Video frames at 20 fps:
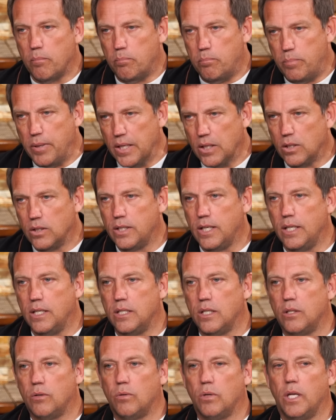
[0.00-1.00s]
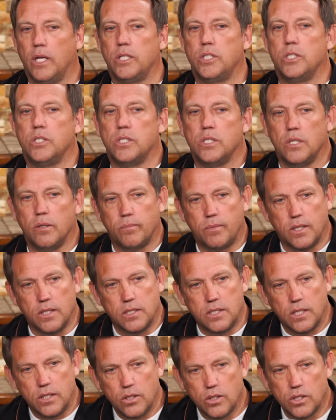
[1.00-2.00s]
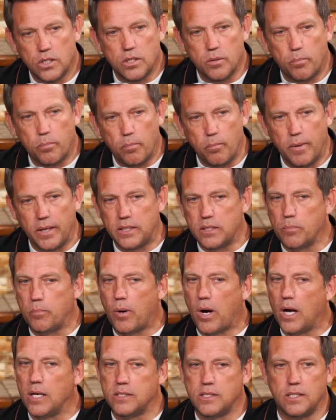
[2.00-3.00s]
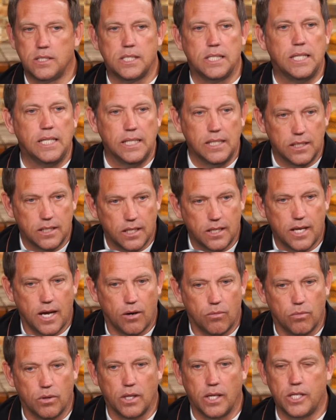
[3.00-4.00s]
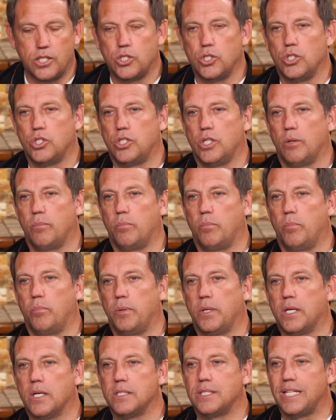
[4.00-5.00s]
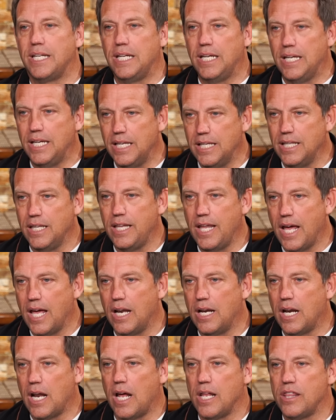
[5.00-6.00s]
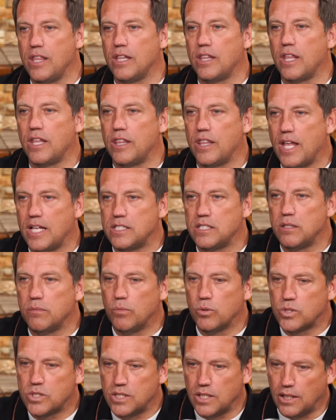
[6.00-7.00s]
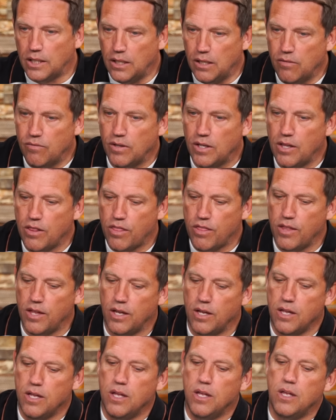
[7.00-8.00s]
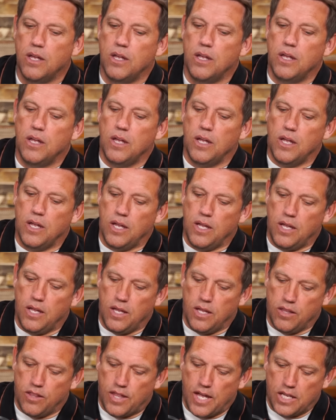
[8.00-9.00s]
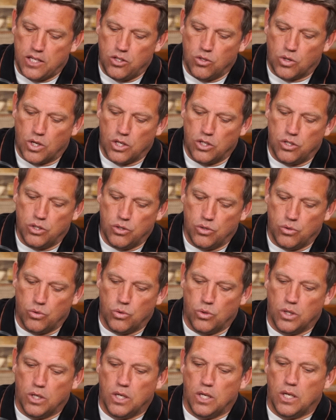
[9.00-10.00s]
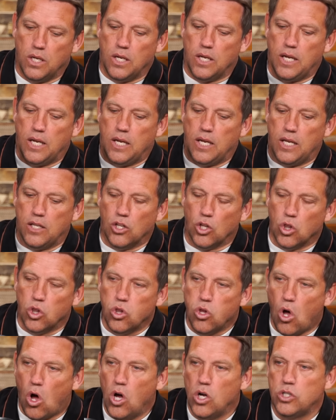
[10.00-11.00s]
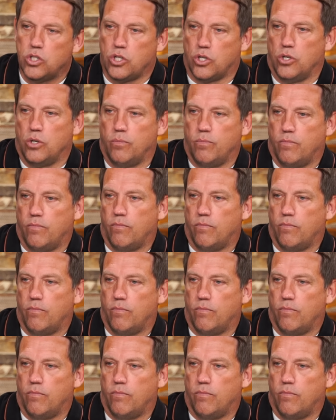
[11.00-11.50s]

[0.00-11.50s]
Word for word: build into the relationship, continue to de make deposits into that relationship because in the end, I think that that's the most significant thing that you can do in the long term